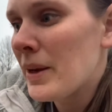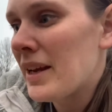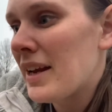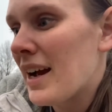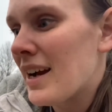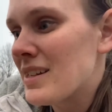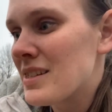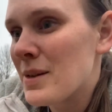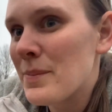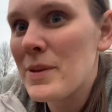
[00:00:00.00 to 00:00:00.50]

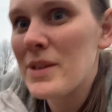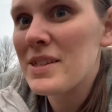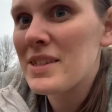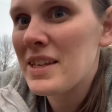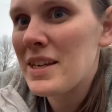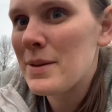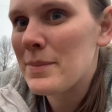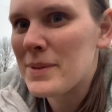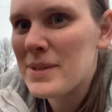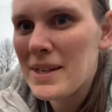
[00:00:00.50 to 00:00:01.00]
yeah, something
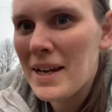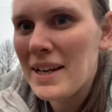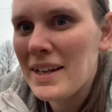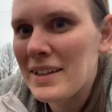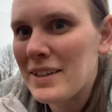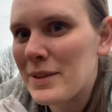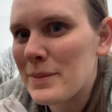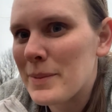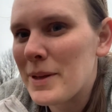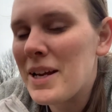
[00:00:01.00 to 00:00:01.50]
keeps
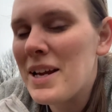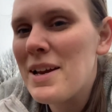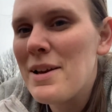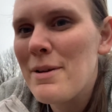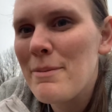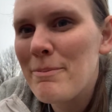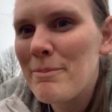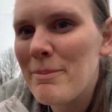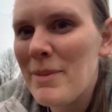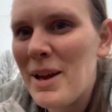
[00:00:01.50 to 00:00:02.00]
taking them
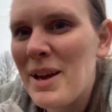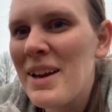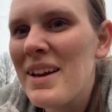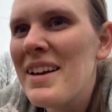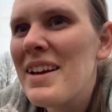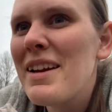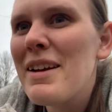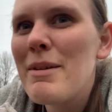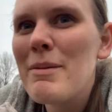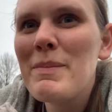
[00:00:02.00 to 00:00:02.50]
and
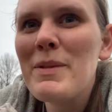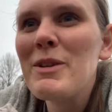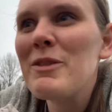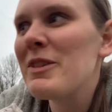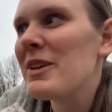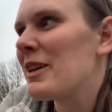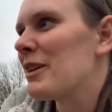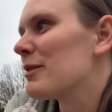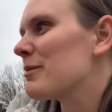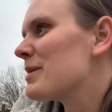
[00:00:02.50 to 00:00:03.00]

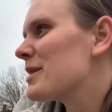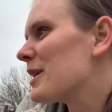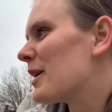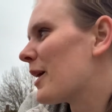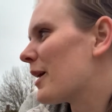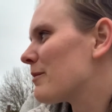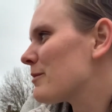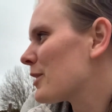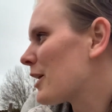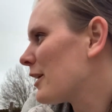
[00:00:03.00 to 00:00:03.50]
moving them. So
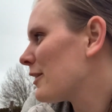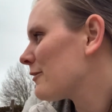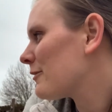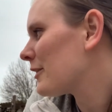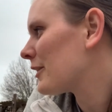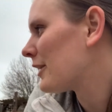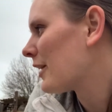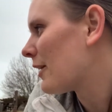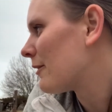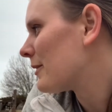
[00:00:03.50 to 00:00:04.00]
I'm trying to
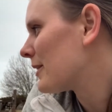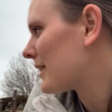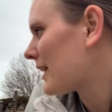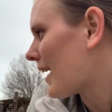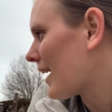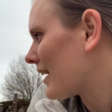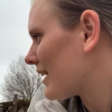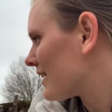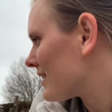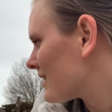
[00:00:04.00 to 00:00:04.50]
figure out what
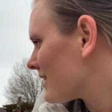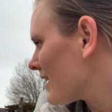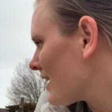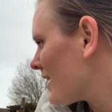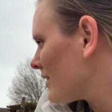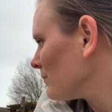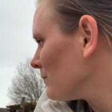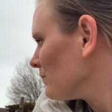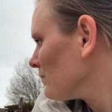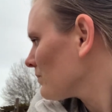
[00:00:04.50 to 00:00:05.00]
that is.
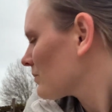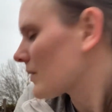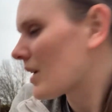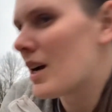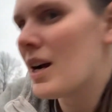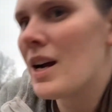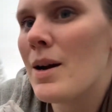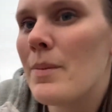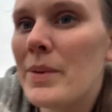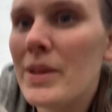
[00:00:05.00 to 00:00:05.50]

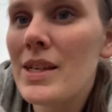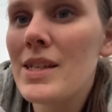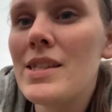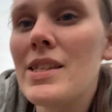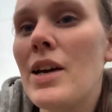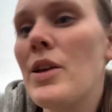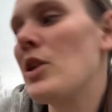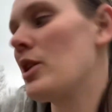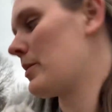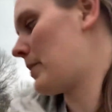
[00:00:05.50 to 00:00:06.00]
But this
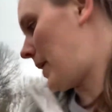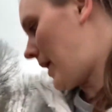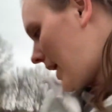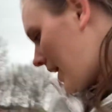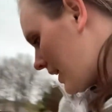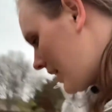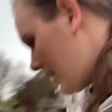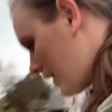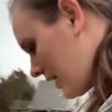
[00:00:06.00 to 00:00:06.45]
other bed,